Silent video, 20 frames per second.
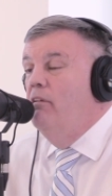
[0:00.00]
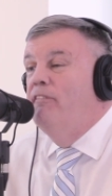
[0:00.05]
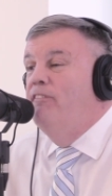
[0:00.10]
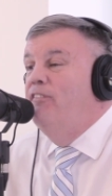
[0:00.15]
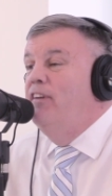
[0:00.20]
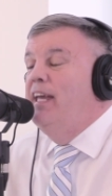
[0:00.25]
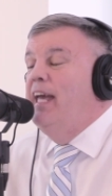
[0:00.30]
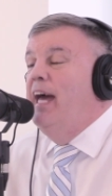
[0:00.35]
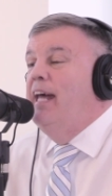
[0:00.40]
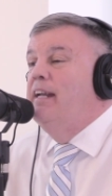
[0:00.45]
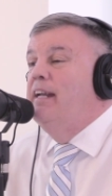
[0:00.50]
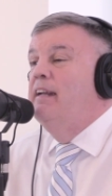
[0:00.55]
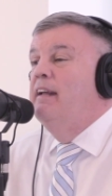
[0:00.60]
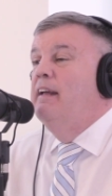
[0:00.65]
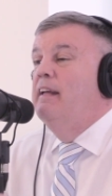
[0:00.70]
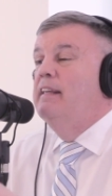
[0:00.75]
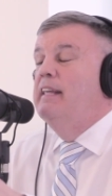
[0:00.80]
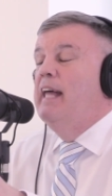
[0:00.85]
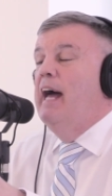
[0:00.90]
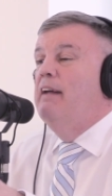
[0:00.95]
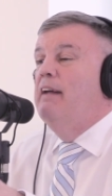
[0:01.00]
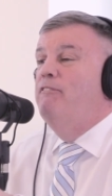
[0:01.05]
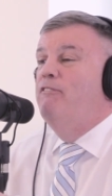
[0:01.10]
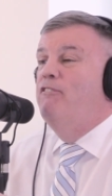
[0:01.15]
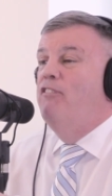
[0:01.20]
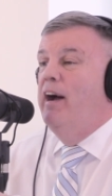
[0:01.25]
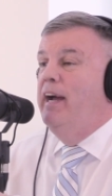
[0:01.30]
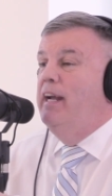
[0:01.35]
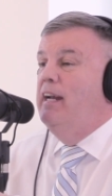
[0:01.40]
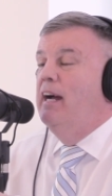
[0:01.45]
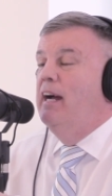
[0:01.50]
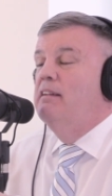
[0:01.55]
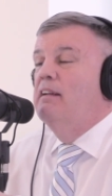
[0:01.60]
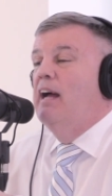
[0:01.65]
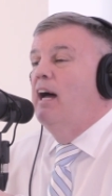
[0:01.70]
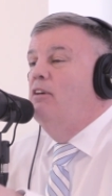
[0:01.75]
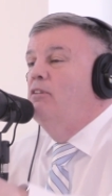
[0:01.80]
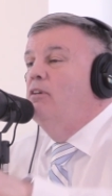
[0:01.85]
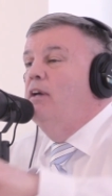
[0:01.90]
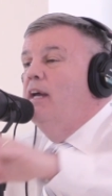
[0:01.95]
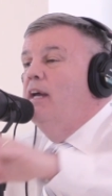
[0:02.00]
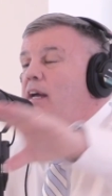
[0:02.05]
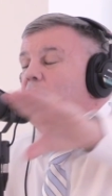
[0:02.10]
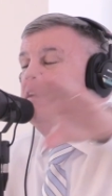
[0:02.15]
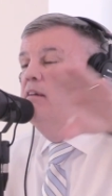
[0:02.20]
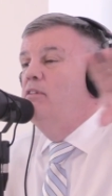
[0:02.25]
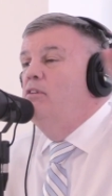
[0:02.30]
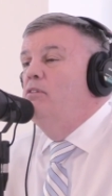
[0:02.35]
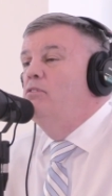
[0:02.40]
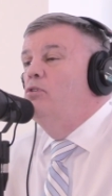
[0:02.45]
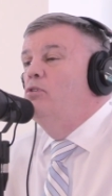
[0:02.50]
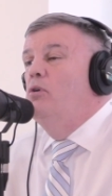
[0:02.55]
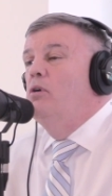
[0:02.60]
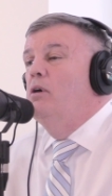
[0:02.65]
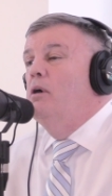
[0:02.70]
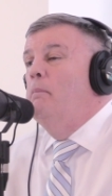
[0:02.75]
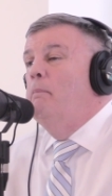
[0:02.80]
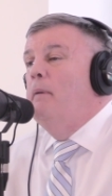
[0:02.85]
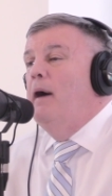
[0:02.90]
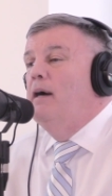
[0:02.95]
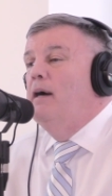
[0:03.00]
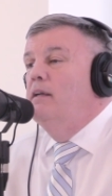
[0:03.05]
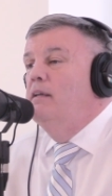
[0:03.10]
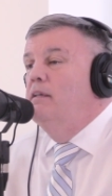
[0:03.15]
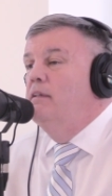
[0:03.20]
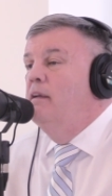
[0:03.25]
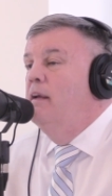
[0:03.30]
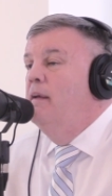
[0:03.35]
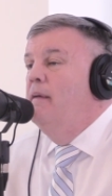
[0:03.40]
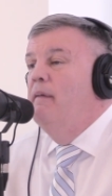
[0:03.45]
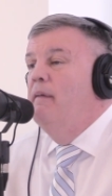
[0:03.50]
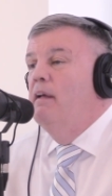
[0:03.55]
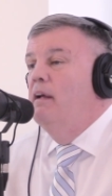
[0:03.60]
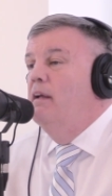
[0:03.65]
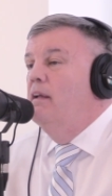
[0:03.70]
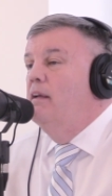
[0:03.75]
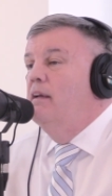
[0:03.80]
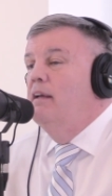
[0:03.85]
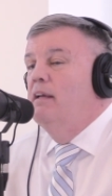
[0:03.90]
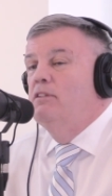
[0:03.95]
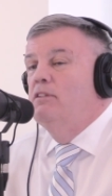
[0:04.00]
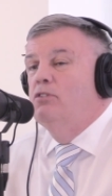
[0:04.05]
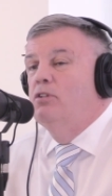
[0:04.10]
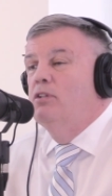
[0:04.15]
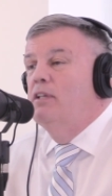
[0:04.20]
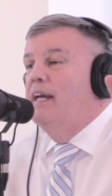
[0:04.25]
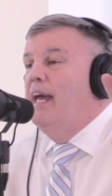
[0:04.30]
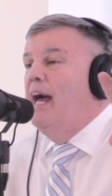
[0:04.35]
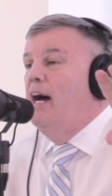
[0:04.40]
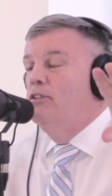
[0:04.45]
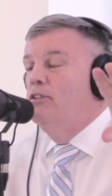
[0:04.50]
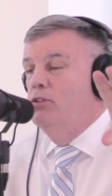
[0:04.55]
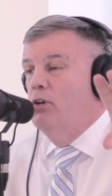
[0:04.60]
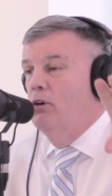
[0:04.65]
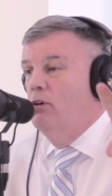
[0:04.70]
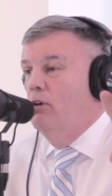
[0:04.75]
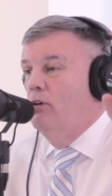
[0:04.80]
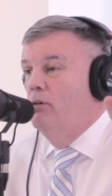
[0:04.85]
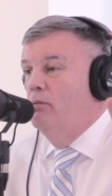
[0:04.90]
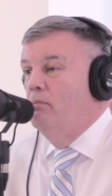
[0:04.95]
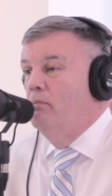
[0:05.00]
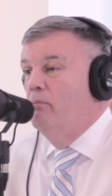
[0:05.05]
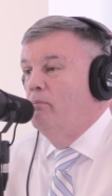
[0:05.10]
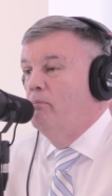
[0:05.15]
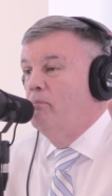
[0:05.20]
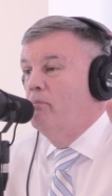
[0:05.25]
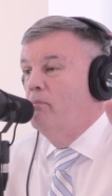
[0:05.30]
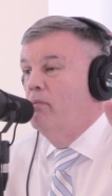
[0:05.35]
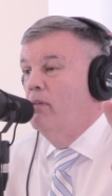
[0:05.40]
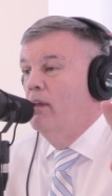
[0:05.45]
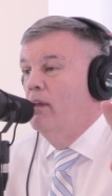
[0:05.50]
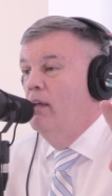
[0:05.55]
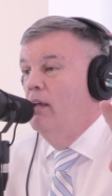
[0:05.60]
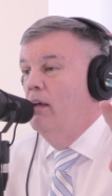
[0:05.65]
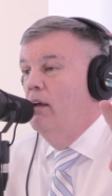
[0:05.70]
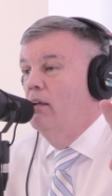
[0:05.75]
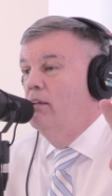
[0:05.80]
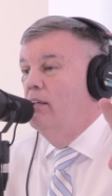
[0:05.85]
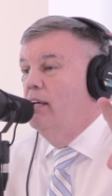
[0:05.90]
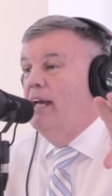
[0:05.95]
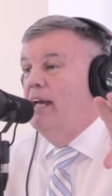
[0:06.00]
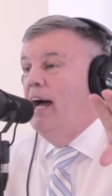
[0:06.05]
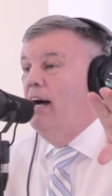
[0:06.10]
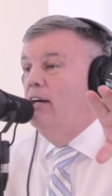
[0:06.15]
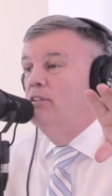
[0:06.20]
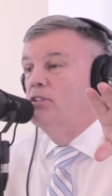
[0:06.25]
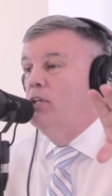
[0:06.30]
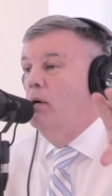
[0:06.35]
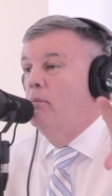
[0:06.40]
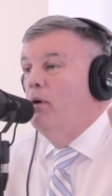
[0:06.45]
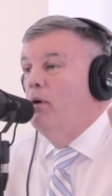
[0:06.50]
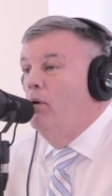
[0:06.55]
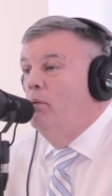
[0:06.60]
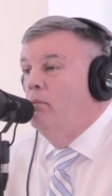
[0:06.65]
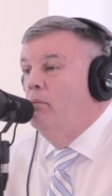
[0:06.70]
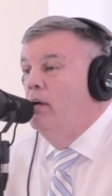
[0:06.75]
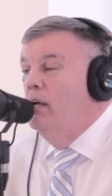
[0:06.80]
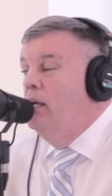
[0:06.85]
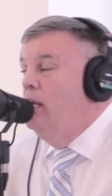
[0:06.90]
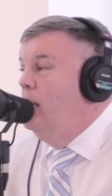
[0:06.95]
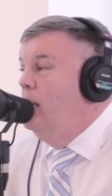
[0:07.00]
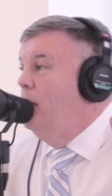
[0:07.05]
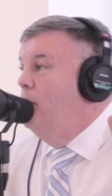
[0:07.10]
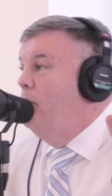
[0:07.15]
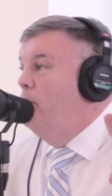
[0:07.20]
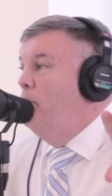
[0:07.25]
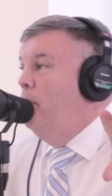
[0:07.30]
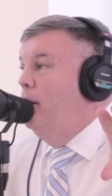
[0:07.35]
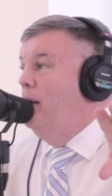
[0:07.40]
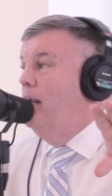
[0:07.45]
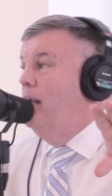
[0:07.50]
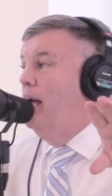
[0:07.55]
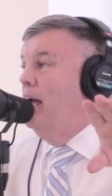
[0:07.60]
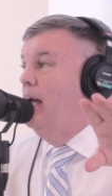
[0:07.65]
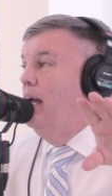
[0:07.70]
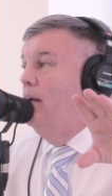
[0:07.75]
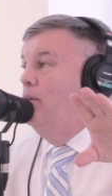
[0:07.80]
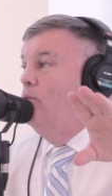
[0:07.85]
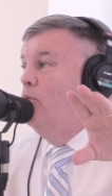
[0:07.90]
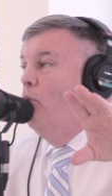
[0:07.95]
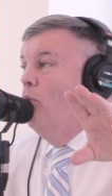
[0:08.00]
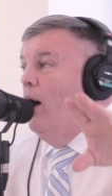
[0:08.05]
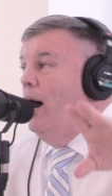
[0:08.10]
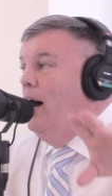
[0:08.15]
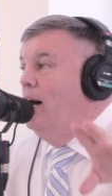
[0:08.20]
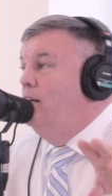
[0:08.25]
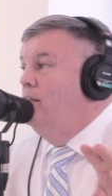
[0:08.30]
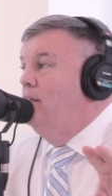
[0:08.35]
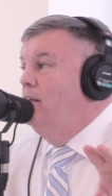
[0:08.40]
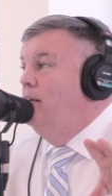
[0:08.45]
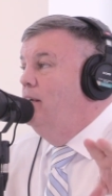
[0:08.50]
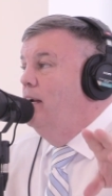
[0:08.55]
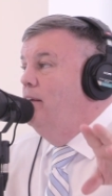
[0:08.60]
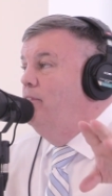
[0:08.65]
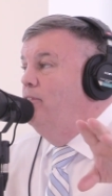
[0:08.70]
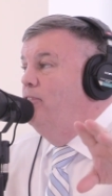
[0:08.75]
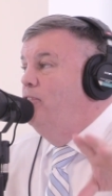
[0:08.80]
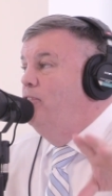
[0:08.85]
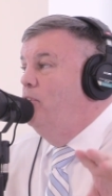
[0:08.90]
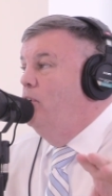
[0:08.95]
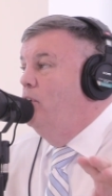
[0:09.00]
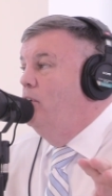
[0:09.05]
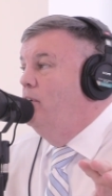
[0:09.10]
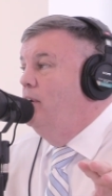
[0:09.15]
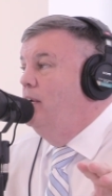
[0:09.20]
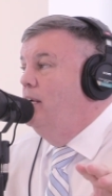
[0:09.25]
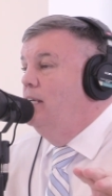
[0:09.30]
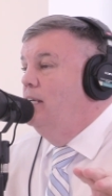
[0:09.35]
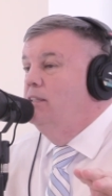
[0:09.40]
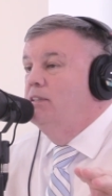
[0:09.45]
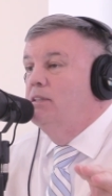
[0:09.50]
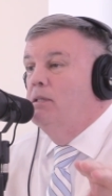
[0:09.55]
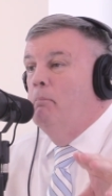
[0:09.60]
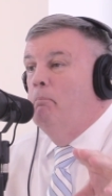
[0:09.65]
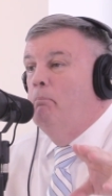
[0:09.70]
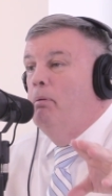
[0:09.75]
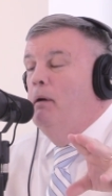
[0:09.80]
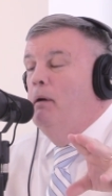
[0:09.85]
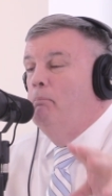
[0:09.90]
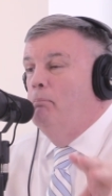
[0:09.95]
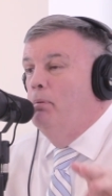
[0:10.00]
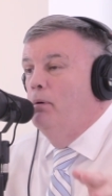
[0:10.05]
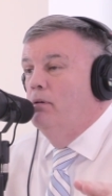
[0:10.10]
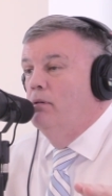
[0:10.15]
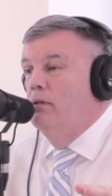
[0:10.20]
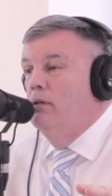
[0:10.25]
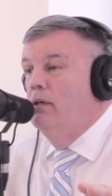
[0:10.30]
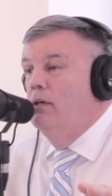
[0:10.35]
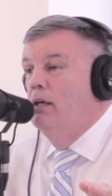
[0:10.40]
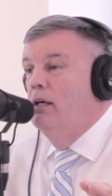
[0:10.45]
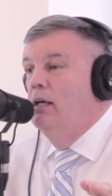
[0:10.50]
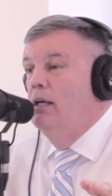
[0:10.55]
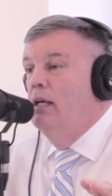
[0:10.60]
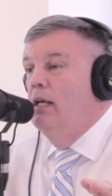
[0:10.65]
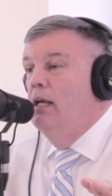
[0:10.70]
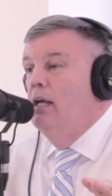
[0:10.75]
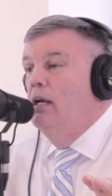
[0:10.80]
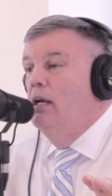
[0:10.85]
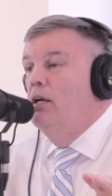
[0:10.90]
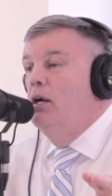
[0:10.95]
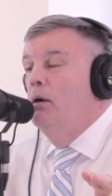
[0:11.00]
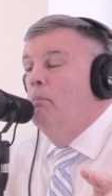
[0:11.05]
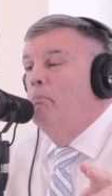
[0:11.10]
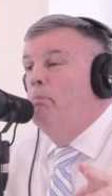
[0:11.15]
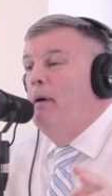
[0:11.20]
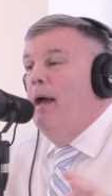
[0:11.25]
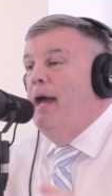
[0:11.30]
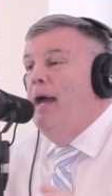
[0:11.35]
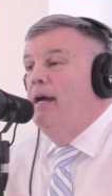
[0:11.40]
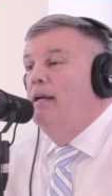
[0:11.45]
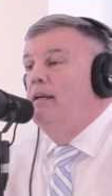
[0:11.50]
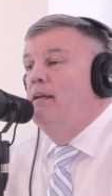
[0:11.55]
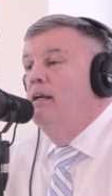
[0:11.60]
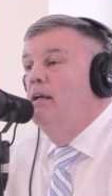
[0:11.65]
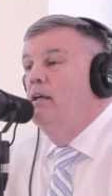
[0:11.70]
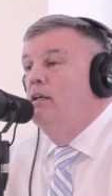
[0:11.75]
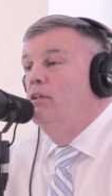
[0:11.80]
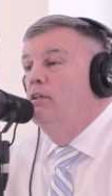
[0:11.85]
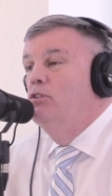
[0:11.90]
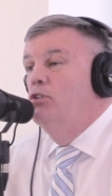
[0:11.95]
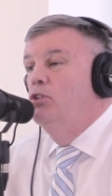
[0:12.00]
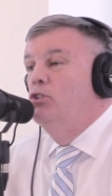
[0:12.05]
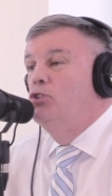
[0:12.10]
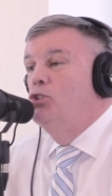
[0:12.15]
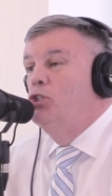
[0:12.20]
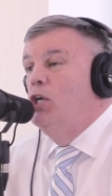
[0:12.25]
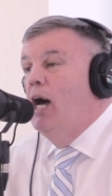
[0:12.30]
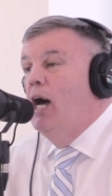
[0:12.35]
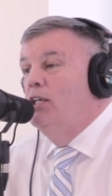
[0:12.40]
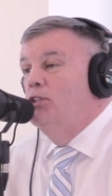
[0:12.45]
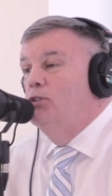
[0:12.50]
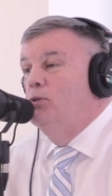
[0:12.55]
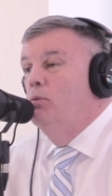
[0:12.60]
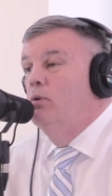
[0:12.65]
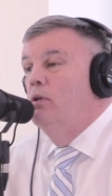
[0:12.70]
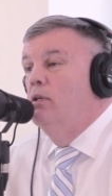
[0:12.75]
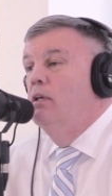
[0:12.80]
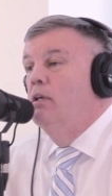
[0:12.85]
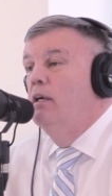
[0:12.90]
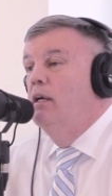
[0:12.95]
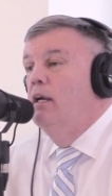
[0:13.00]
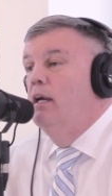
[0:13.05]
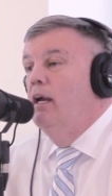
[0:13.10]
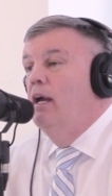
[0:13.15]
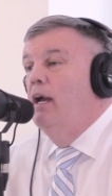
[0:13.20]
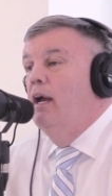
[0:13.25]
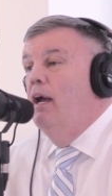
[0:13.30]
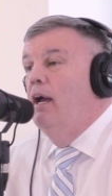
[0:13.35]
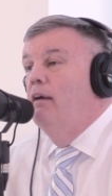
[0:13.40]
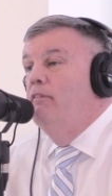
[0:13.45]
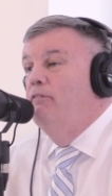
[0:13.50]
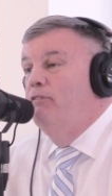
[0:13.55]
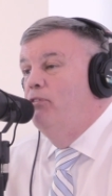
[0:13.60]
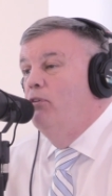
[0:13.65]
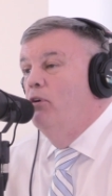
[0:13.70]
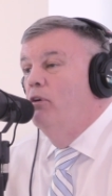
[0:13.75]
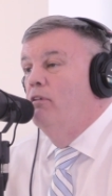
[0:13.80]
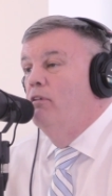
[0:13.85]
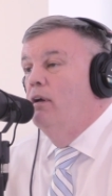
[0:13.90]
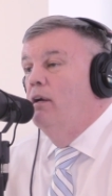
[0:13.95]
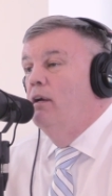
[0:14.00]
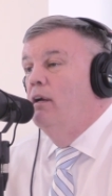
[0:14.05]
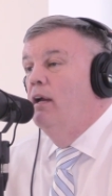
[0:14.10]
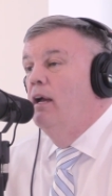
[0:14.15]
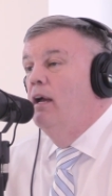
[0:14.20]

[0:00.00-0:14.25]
Forget it. That fight, I don't care how you talk about it until the cows go home. The cows come home. But Wilder and Fury is a pimple compared to Joshua and Fury.